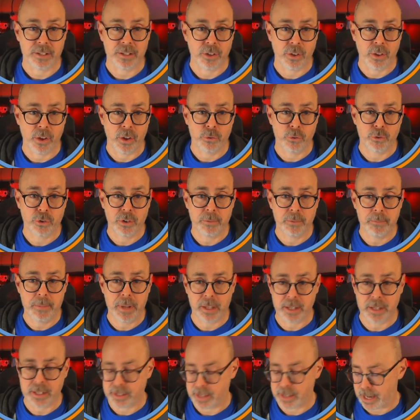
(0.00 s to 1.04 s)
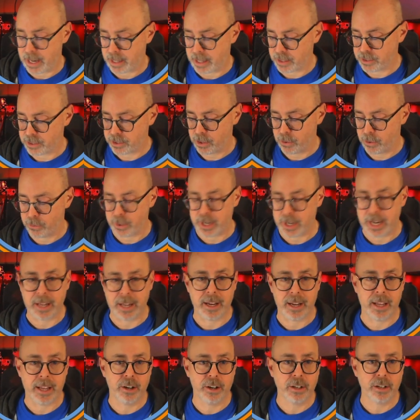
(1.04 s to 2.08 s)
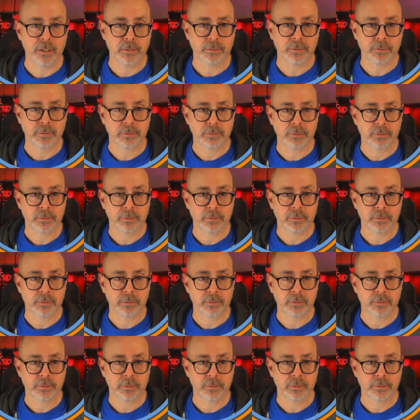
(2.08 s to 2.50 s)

So those are in milliseconds. So if we hit enter,